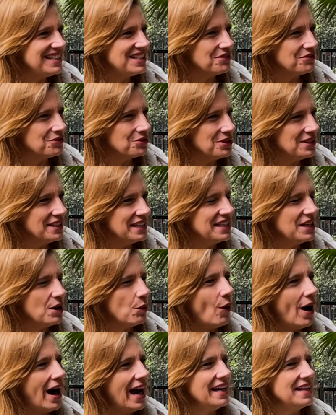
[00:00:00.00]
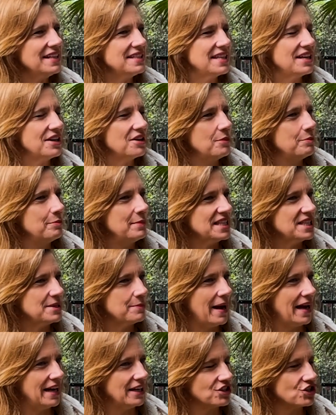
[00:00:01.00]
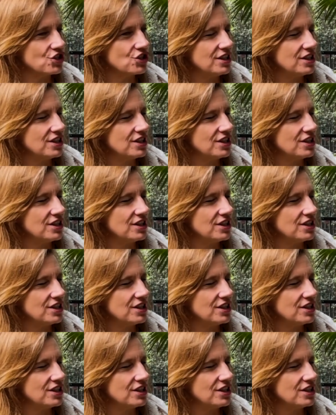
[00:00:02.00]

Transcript: of rural India? Why is there a mismatch?